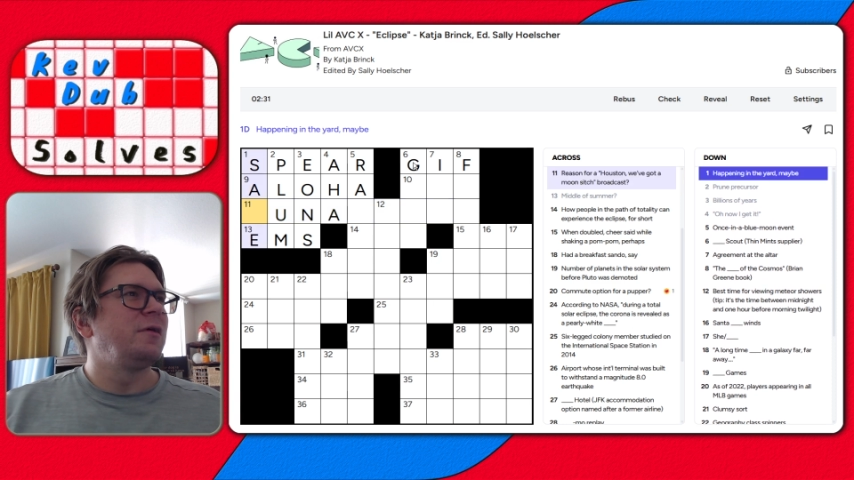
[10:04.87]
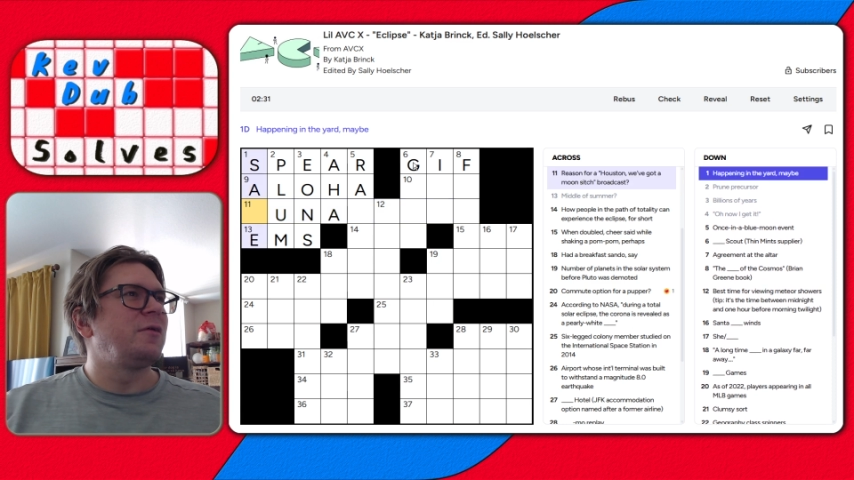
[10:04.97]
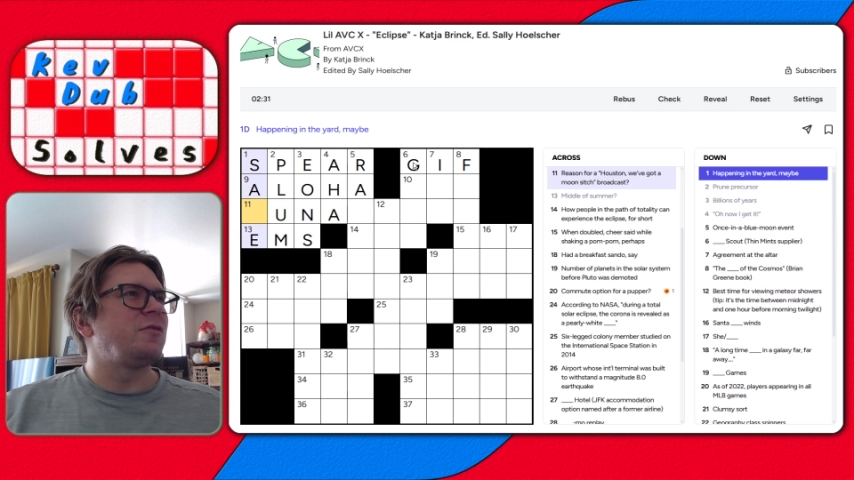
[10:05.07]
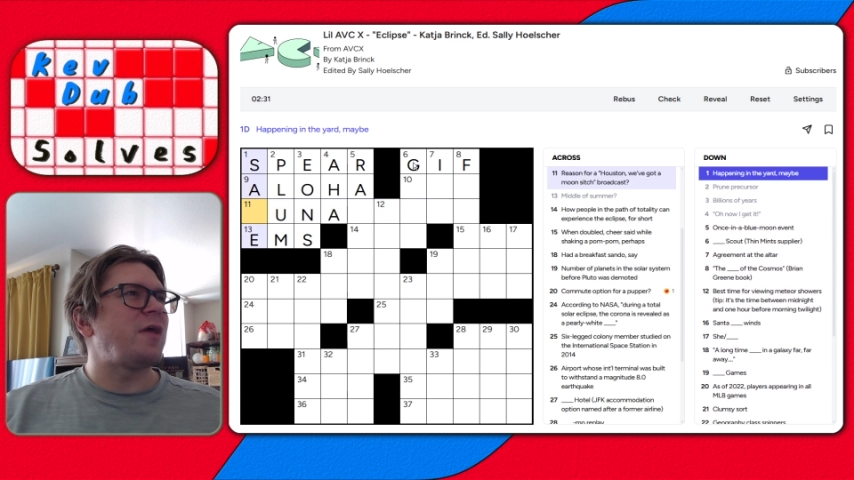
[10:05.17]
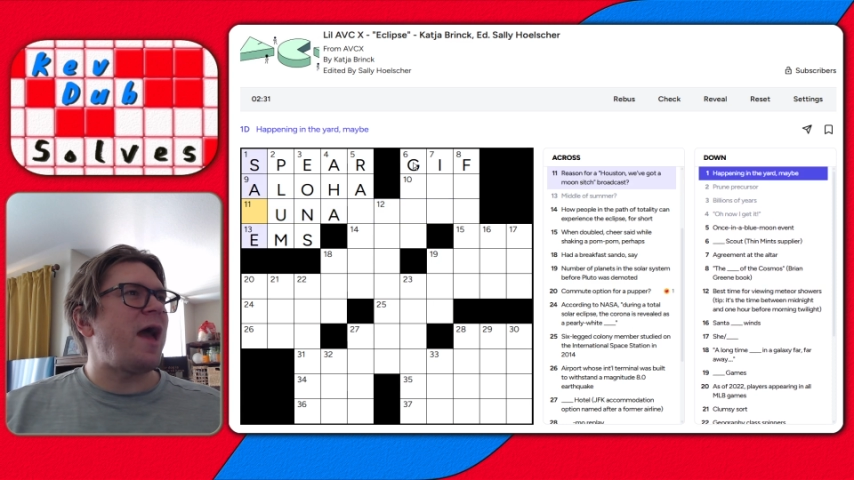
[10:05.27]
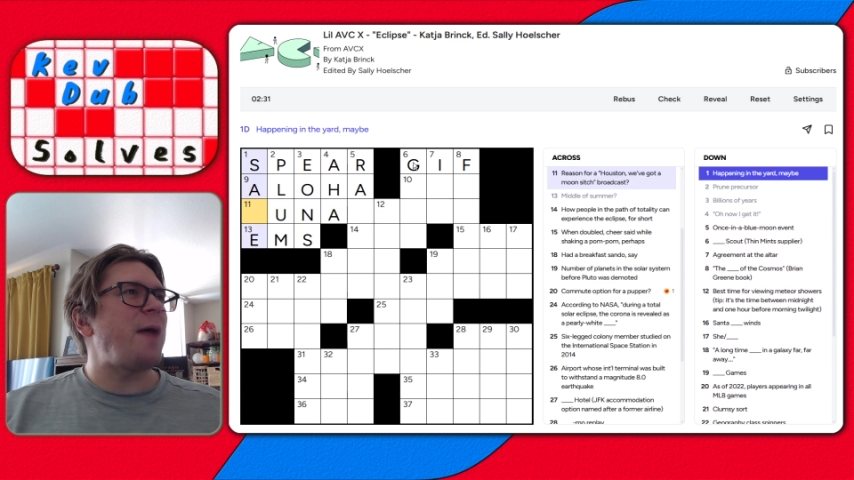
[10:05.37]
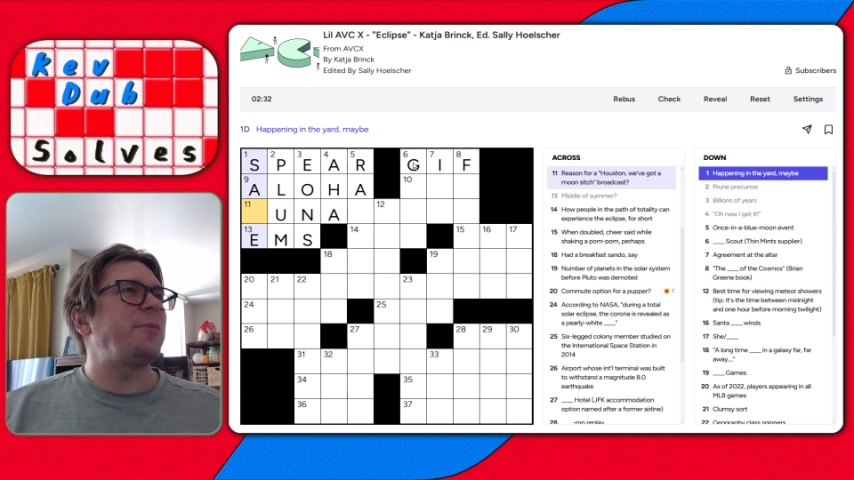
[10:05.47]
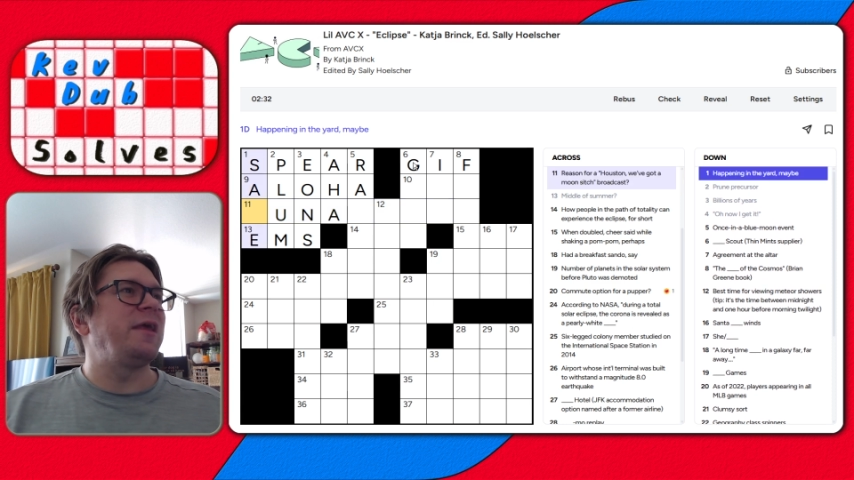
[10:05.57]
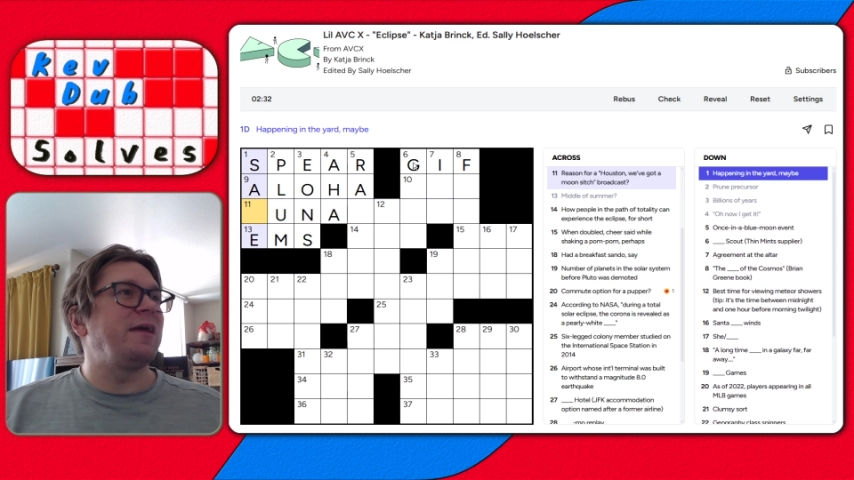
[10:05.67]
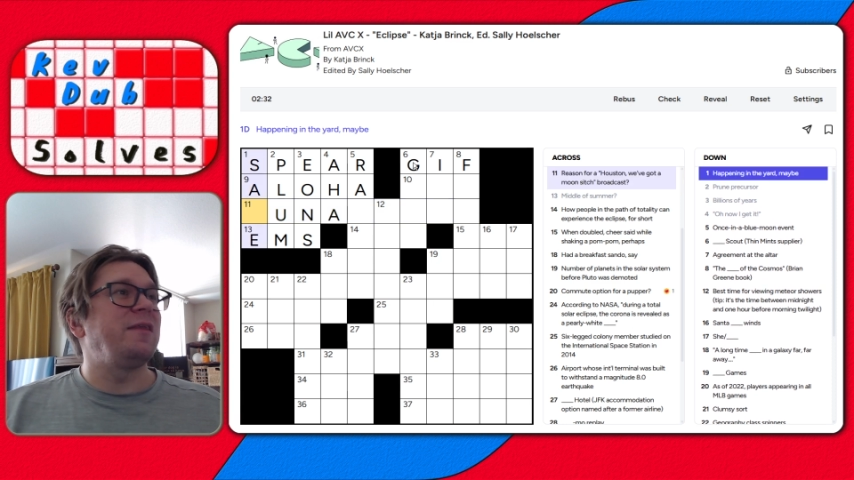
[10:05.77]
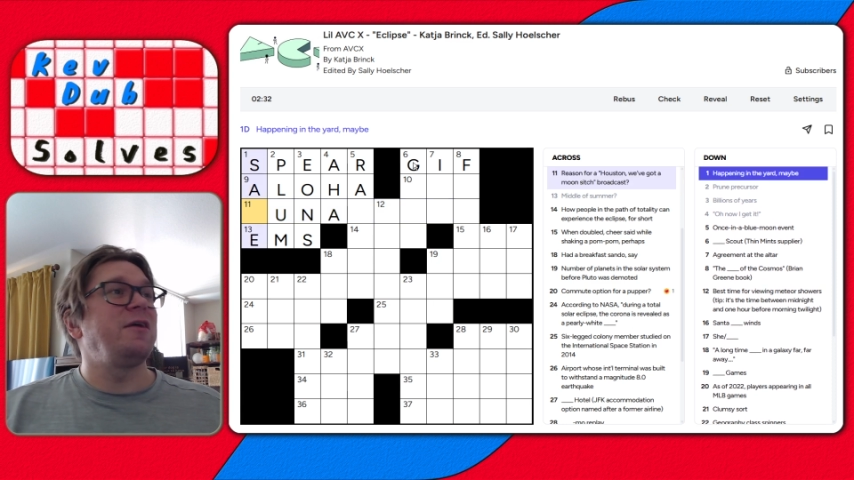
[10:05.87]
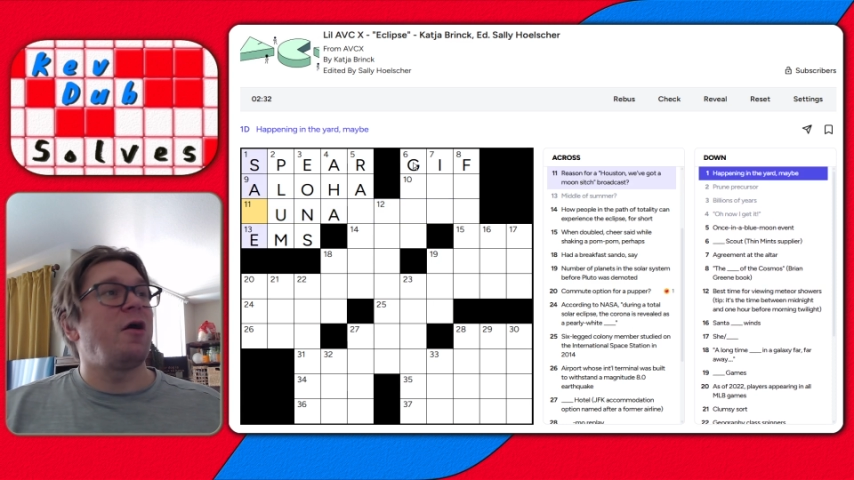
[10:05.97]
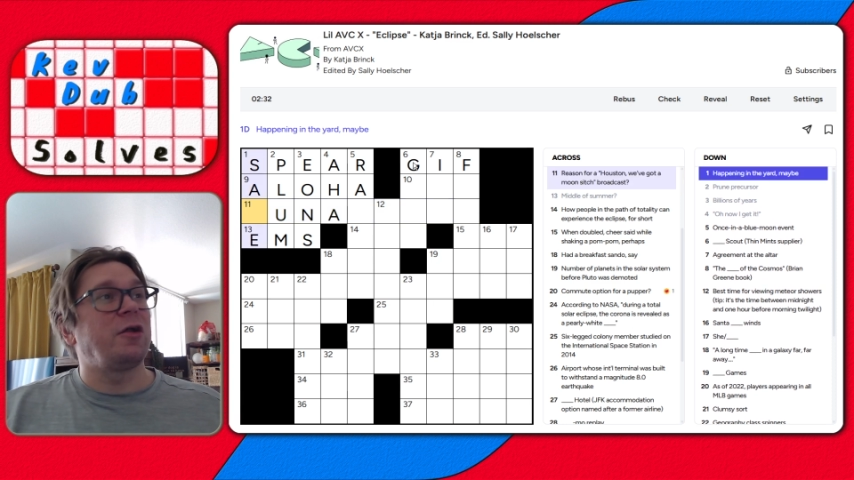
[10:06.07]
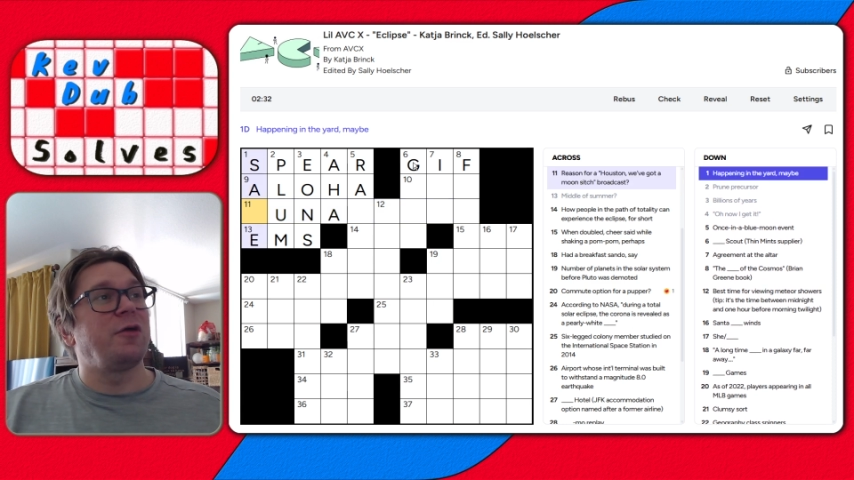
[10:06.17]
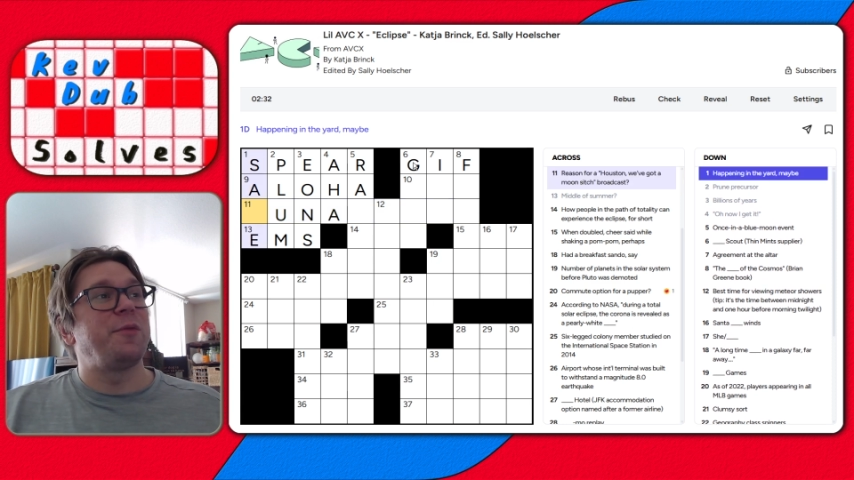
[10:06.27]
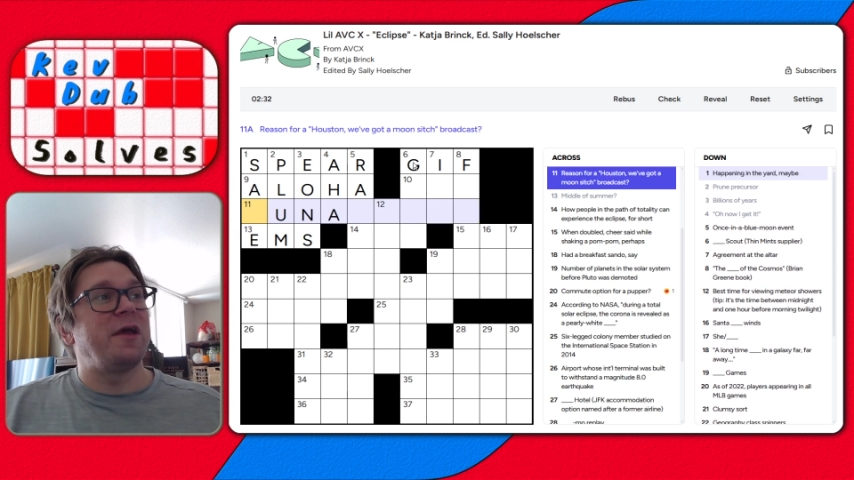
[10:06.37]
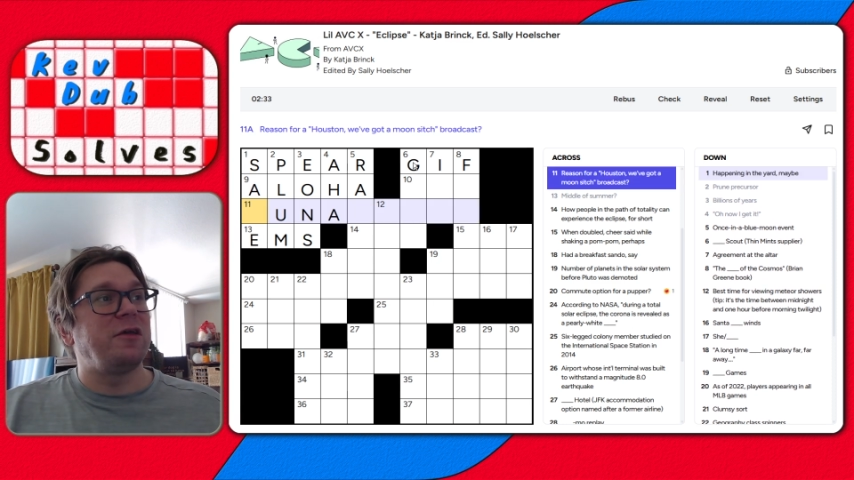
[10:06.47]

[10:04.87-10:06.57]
Because a happening in the yard could be a